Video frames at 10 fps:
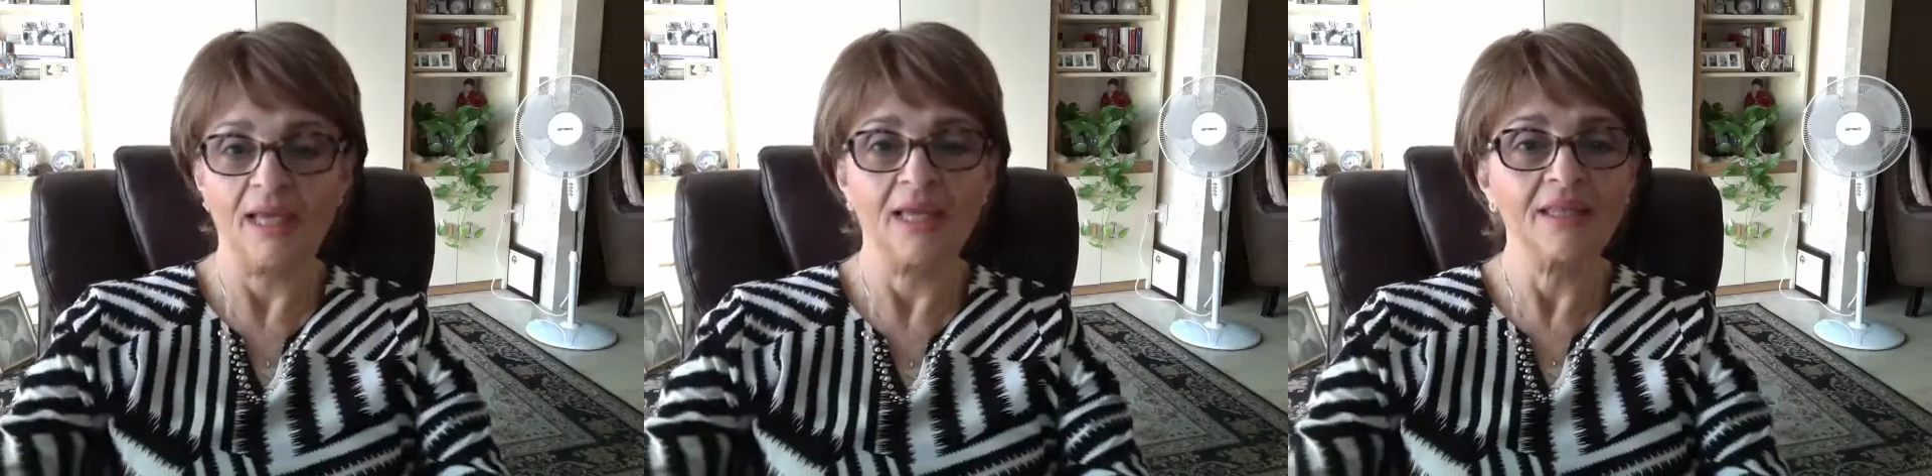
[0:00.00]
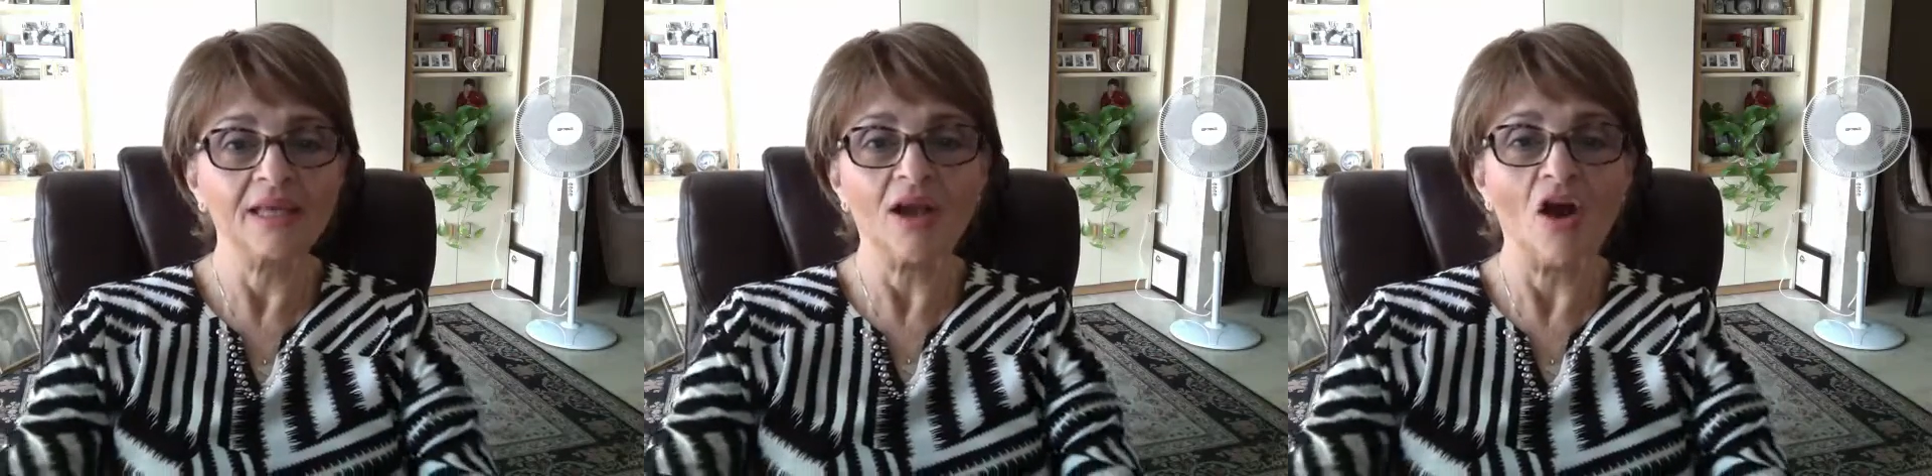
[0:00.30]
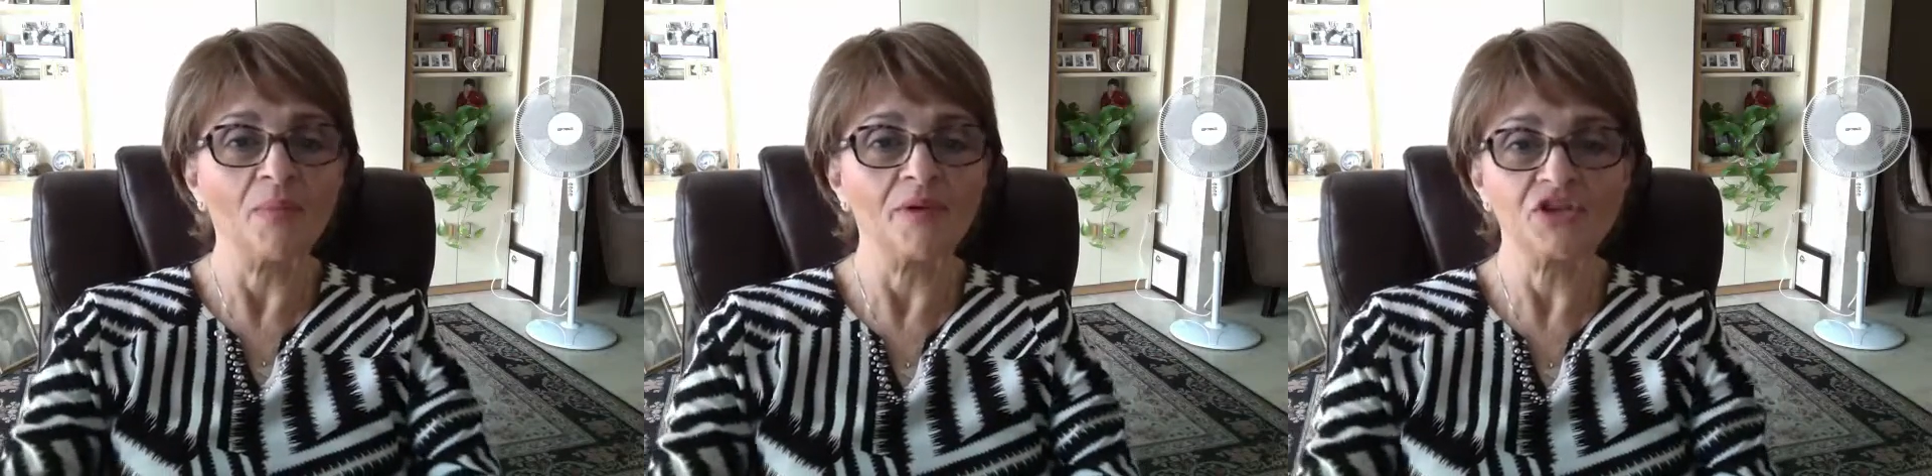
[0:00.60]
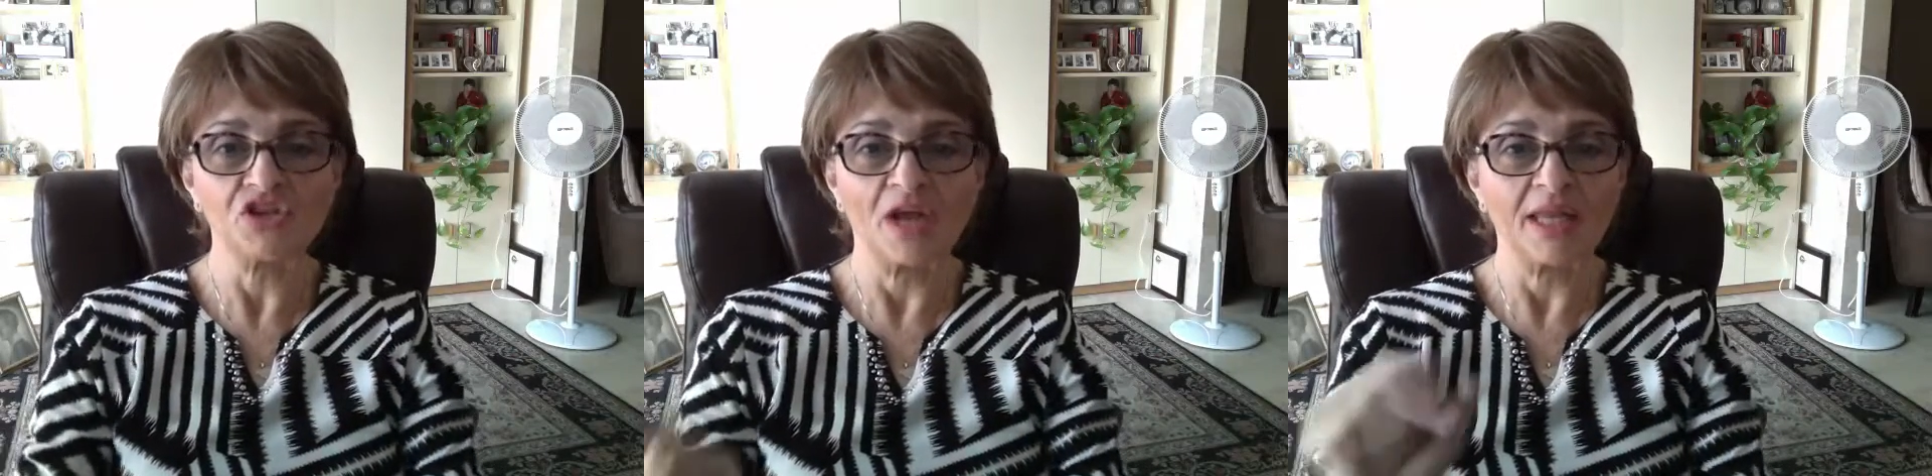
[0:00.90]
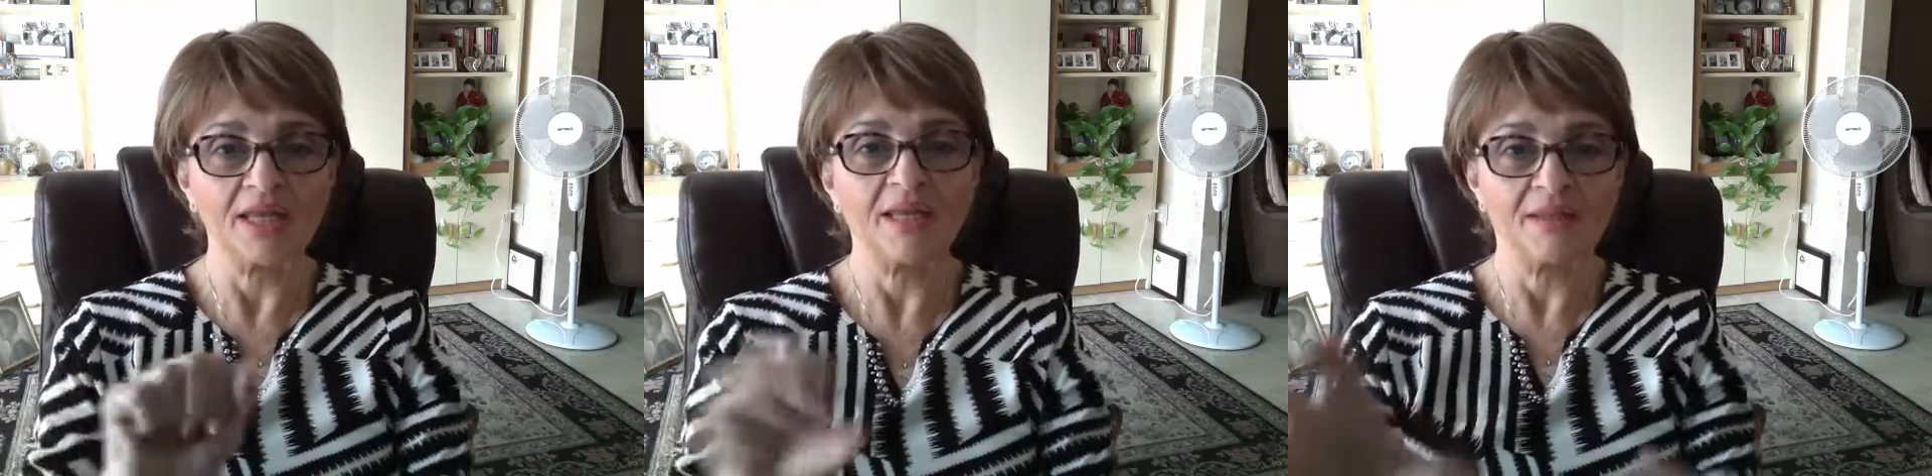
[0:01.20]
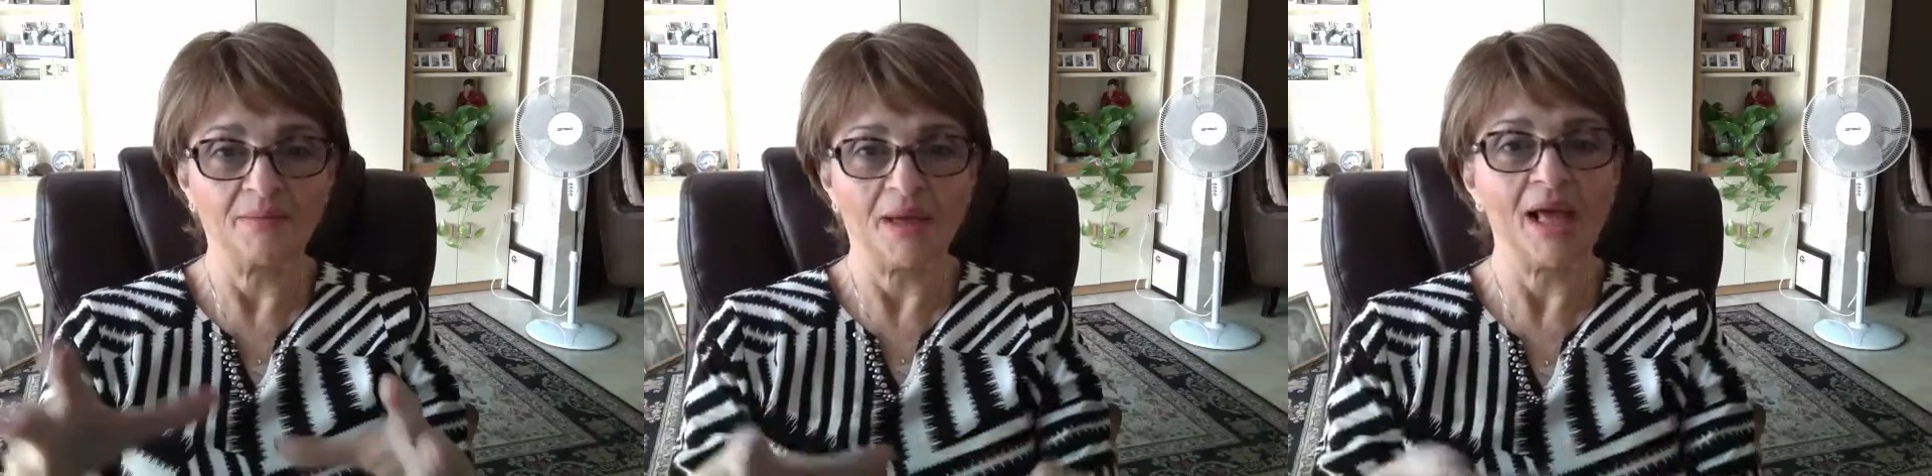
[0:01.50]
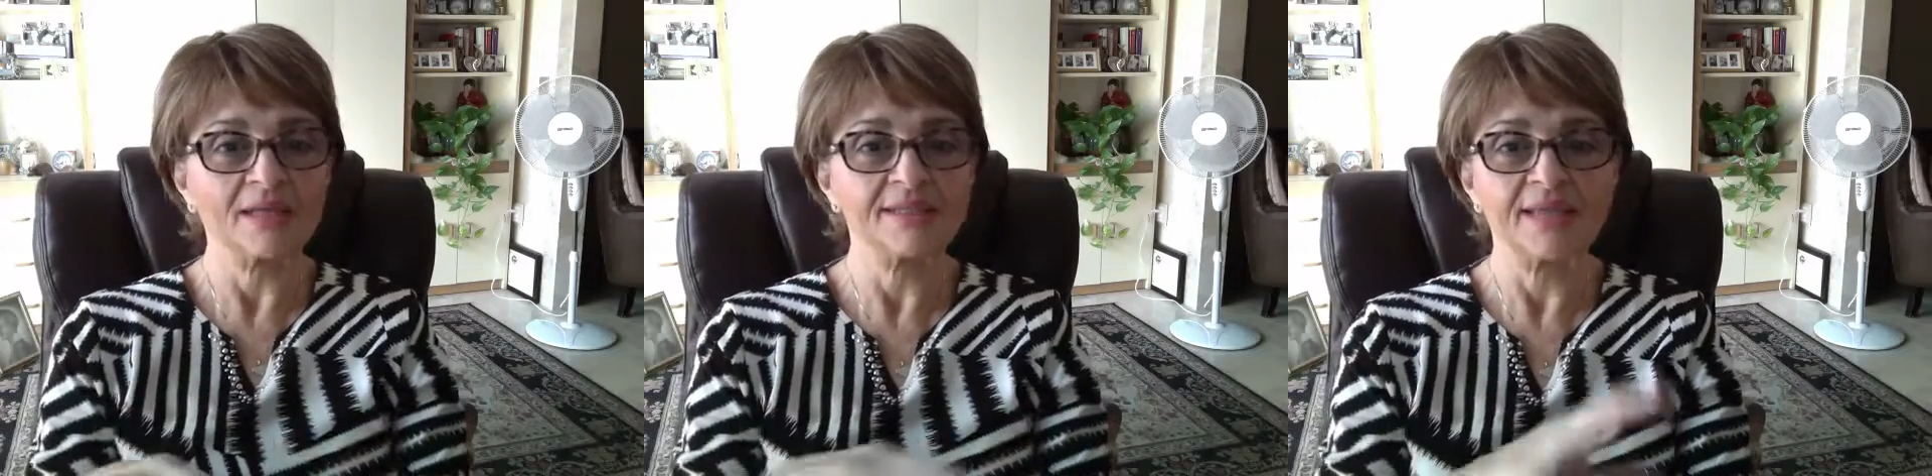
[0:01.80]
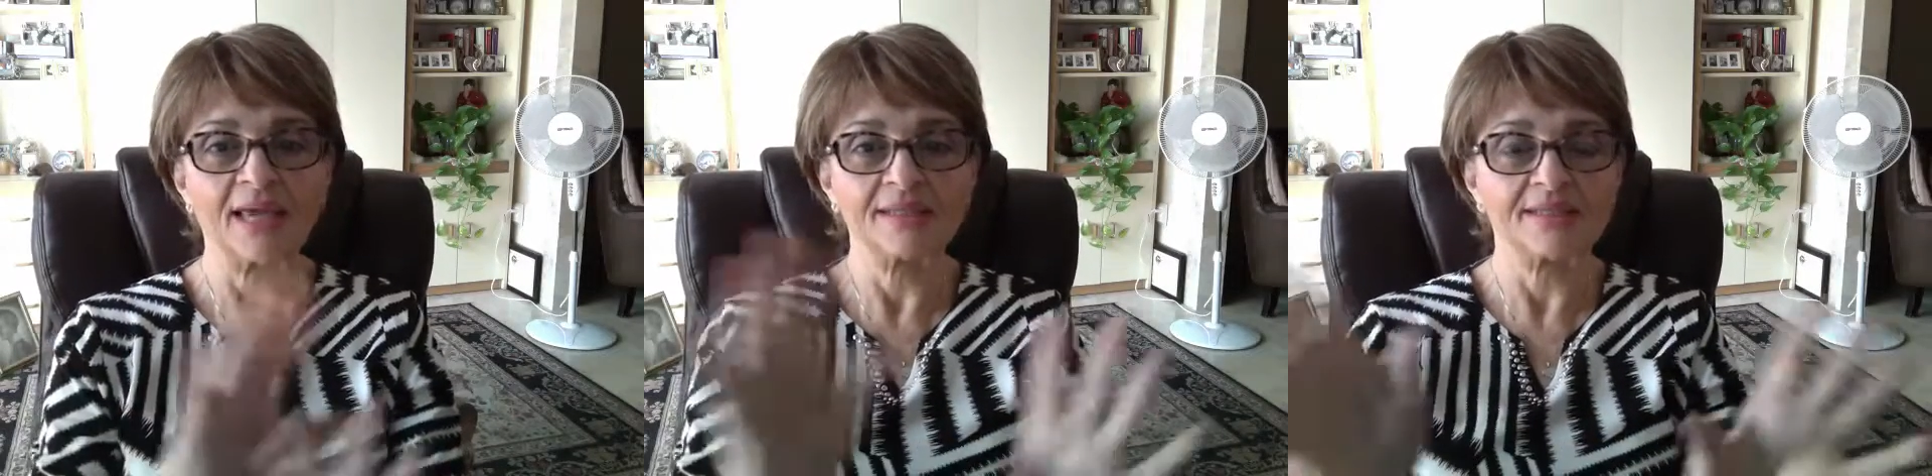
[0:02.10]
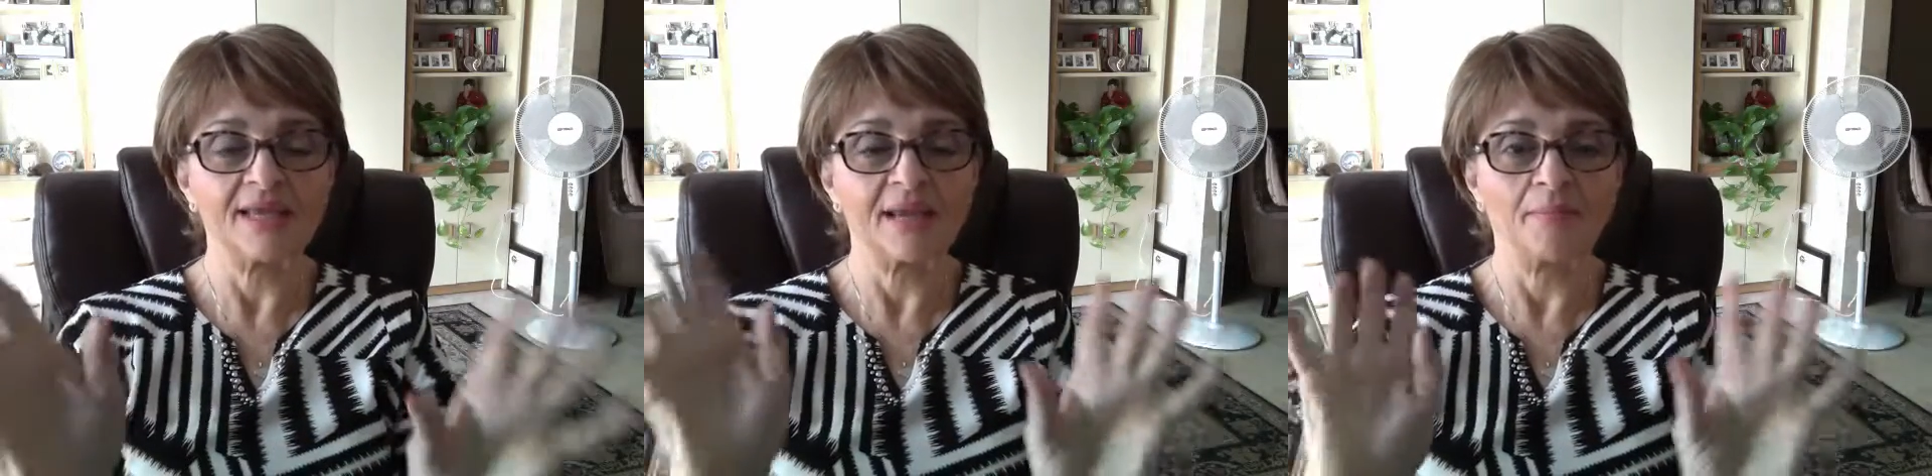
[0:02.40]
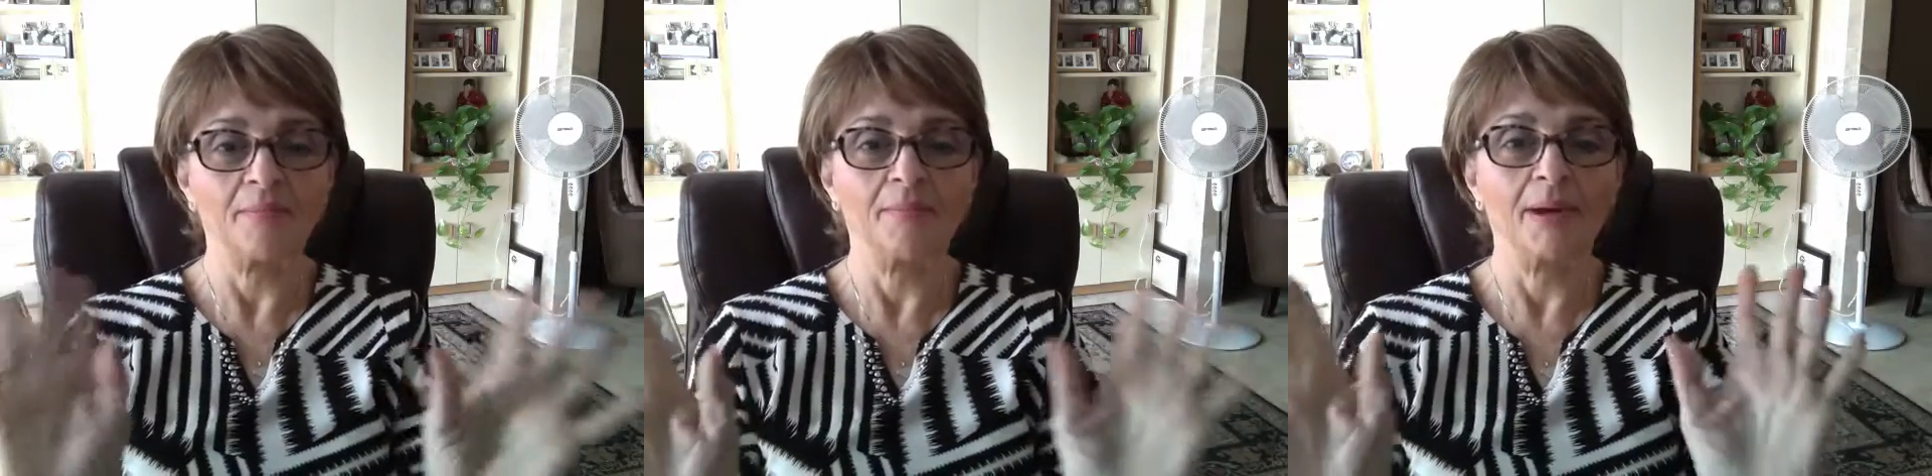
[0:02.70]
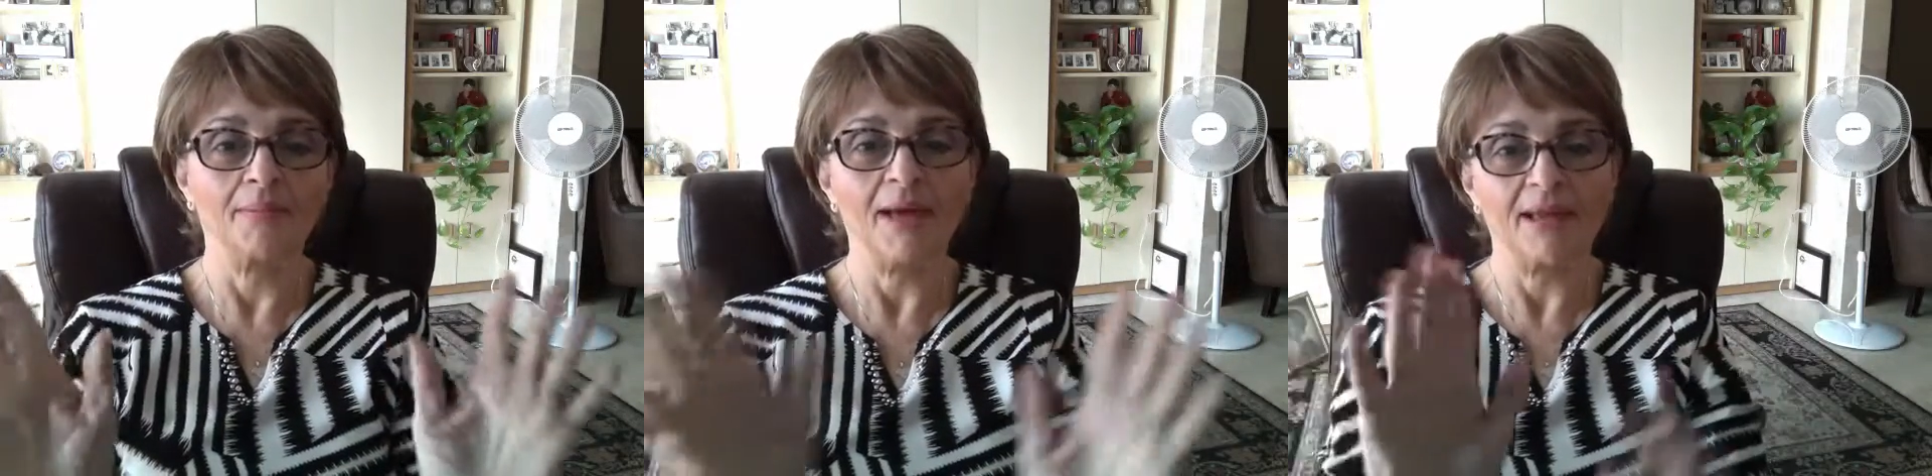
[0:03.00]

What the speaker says: in the garbage, not in the box, and say bye-bye.